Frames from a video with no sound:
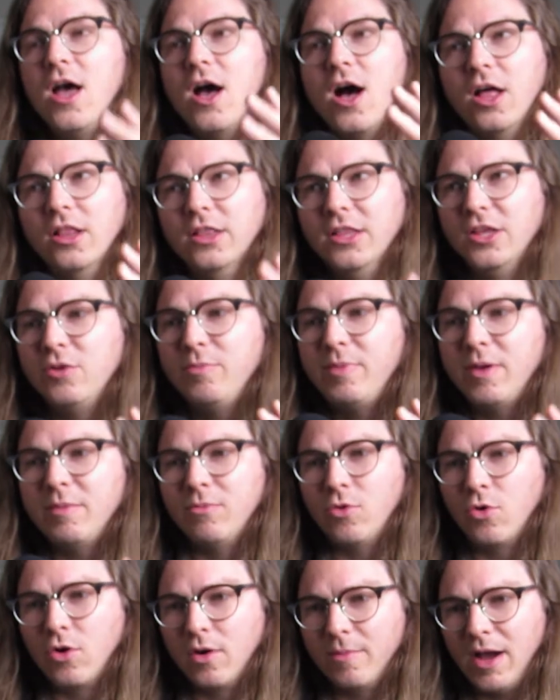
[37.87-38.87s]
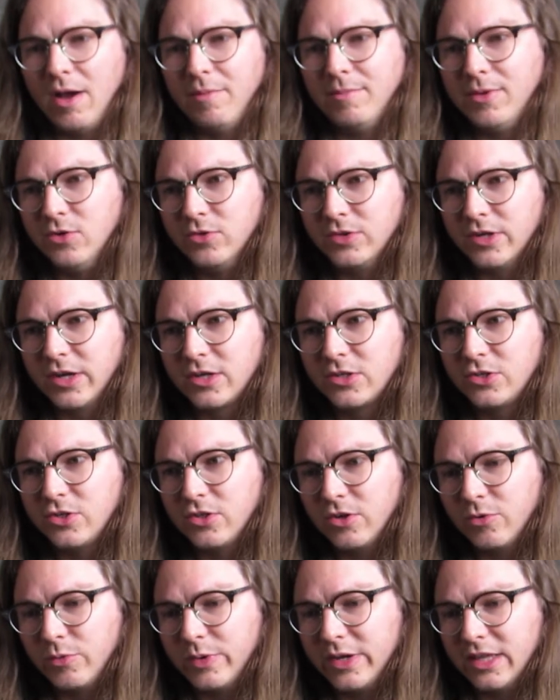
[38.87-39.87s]
a little bit more about music so
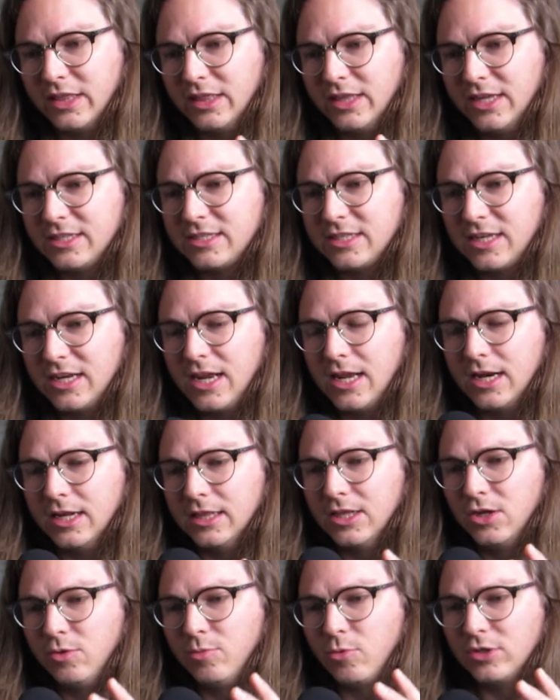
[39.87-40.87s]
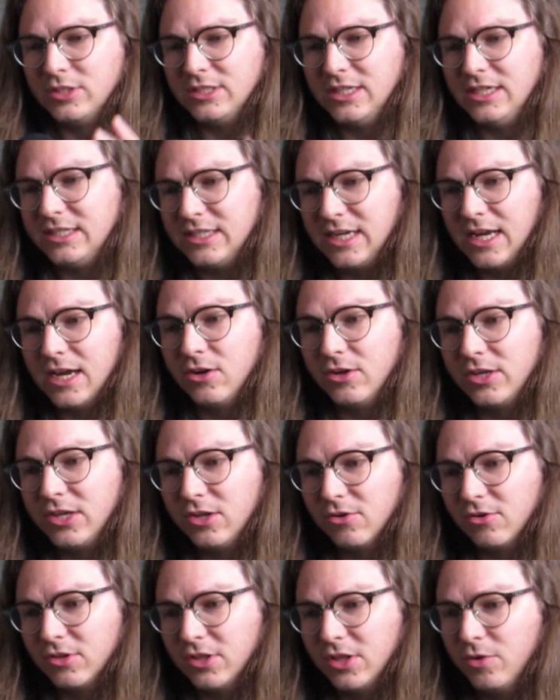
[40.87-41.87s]
that we can listen in a little more detail,
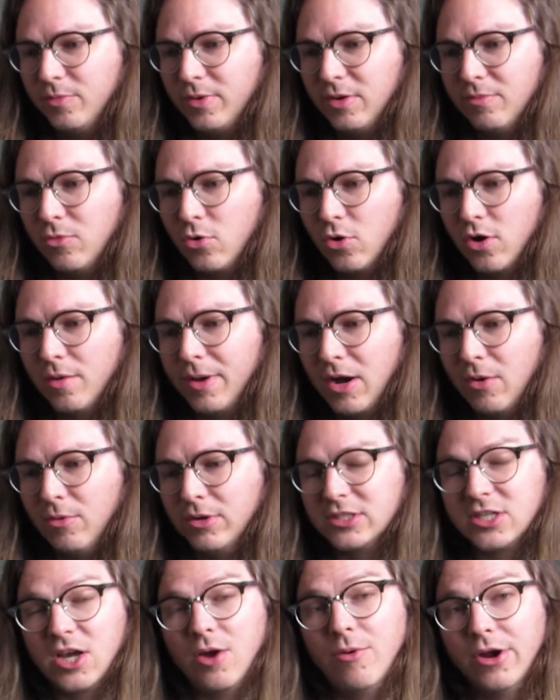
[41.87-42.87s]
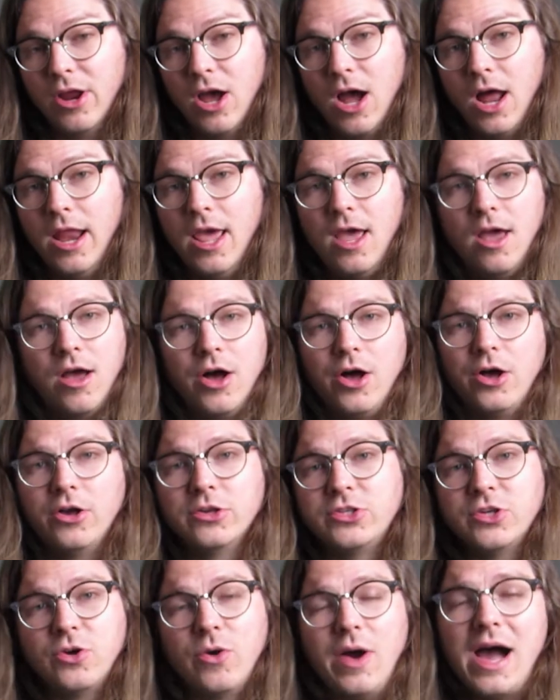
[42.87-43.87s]
hear a little bit more about what's going on.
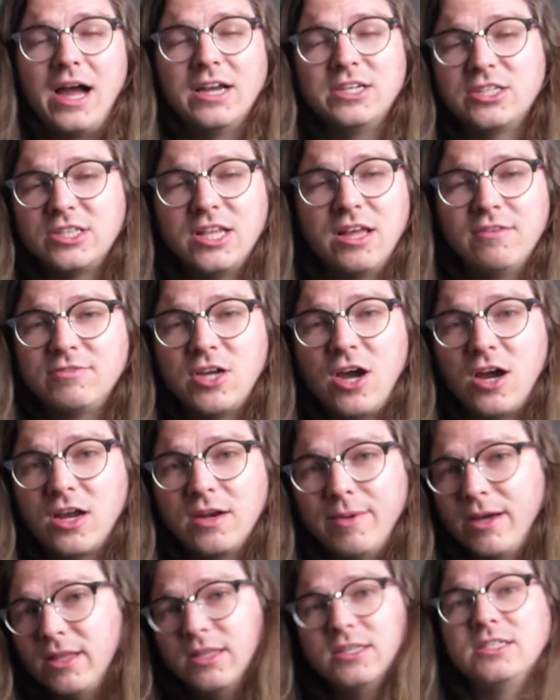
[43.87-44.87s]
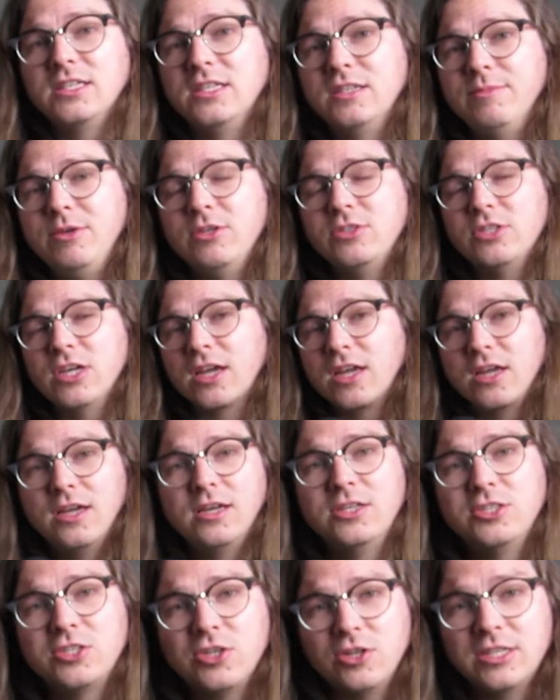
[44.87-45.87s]
Also, I just love talking about listening to music.
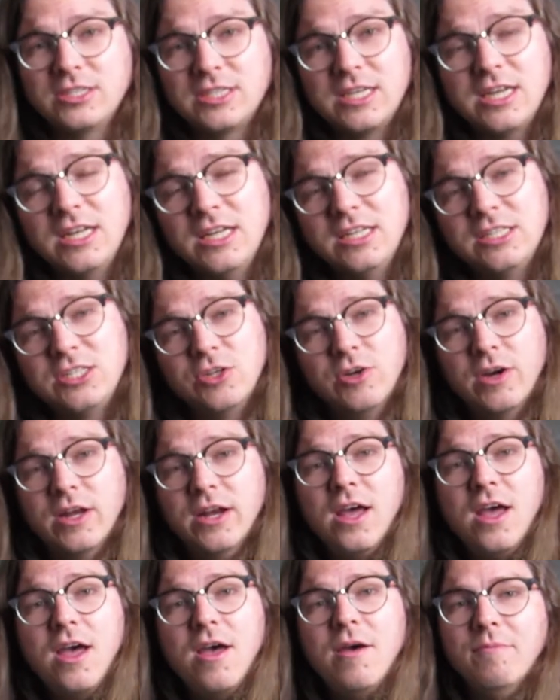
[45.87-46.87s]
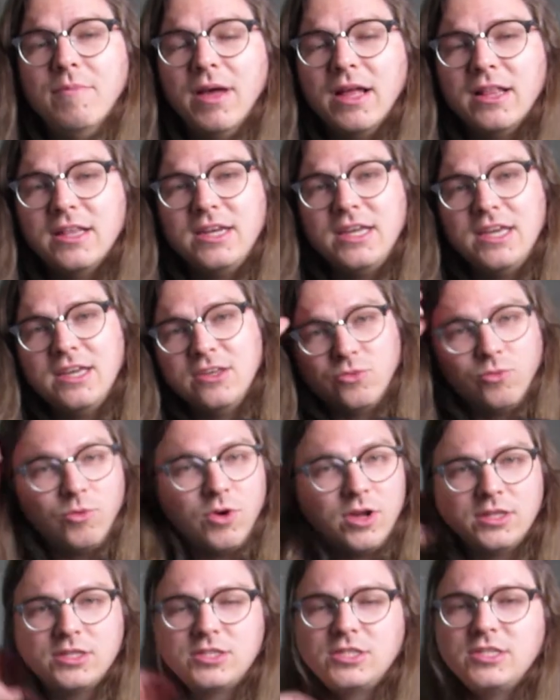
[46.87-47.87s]
So let's get into it. Melody is
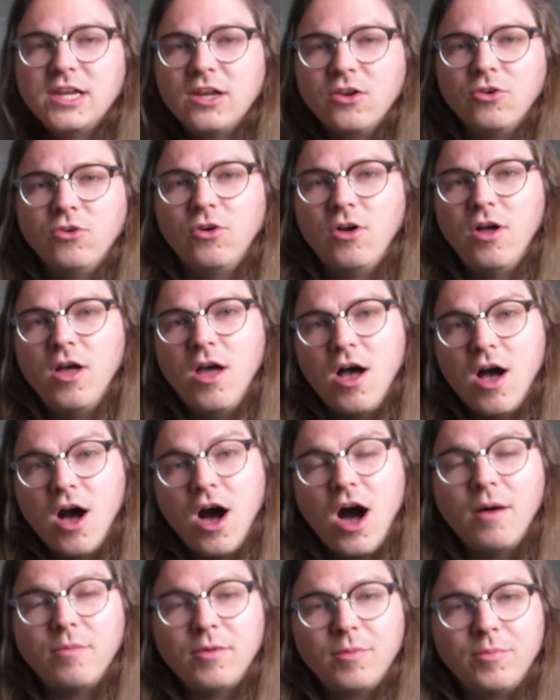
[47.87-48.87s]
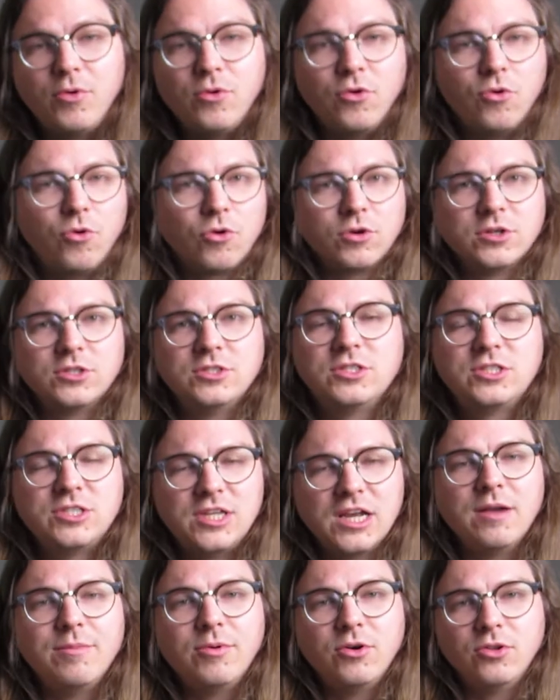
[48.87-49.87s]
one single hummable or
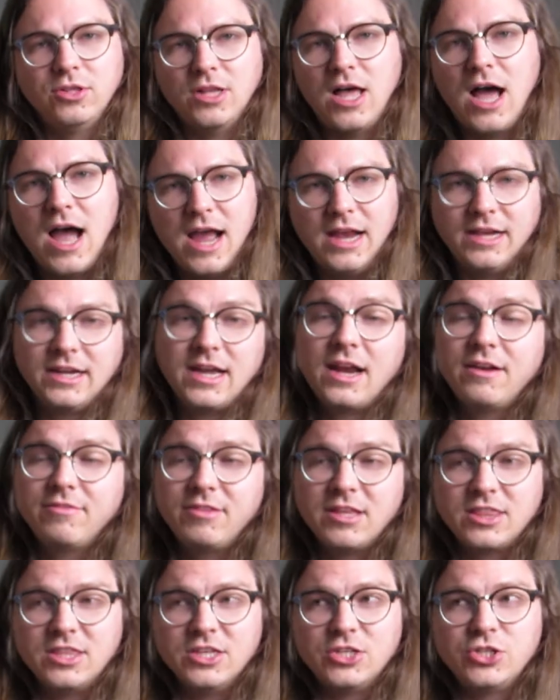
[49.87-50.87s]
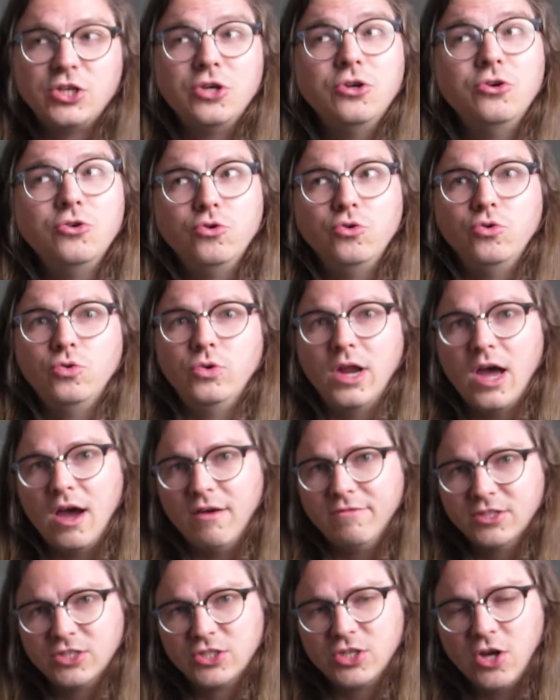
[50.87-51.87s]
singable line, kind of like the tune of
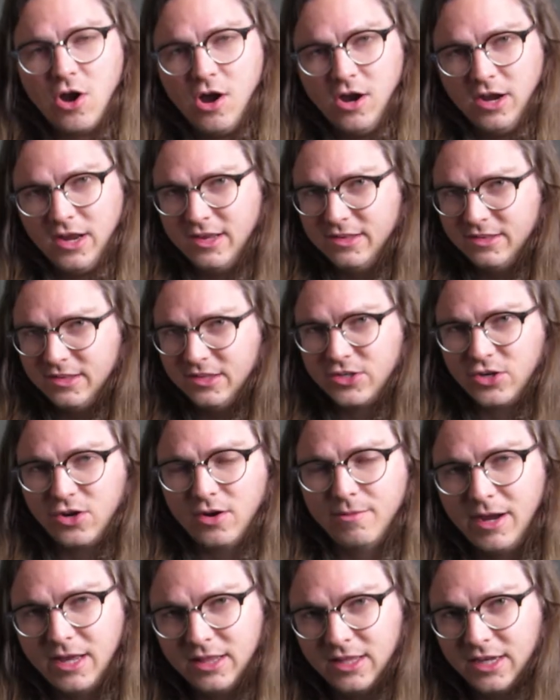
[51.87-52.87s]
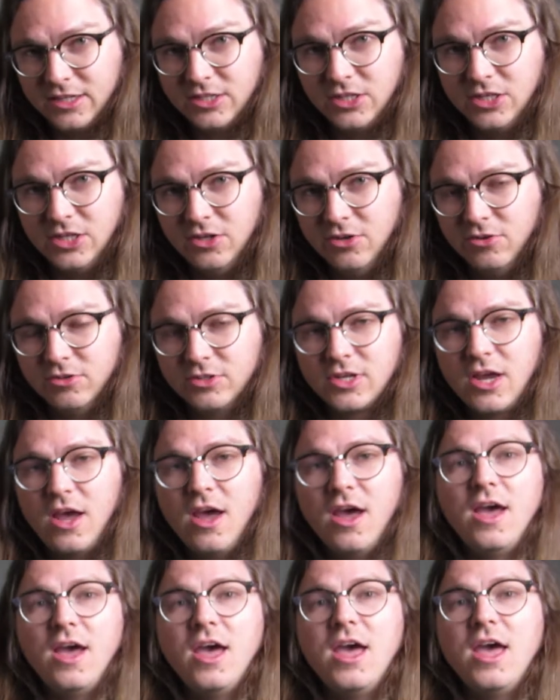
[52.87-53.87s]
a song is the term I like to use.
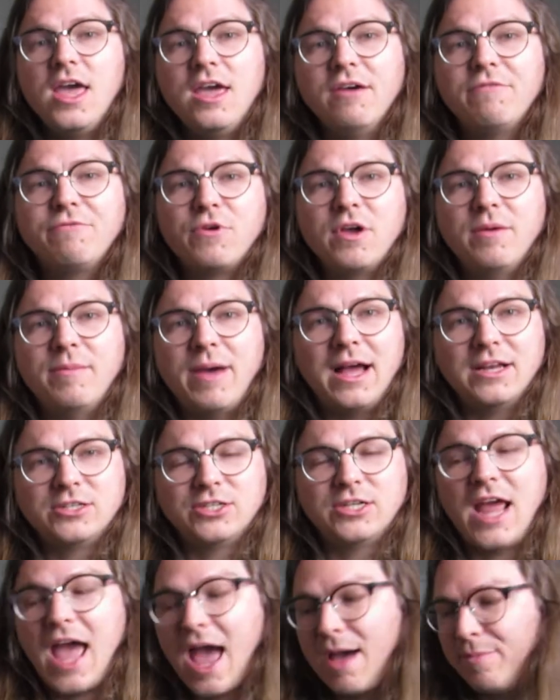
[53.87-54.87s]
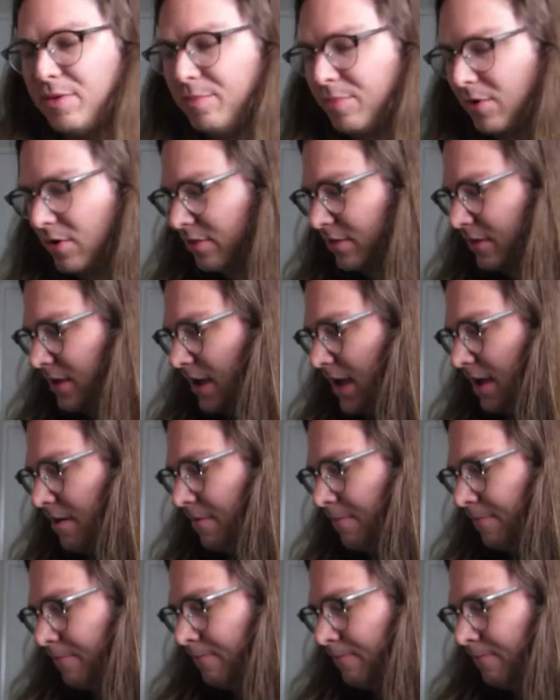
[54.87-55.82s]
If we imagine happy birthday,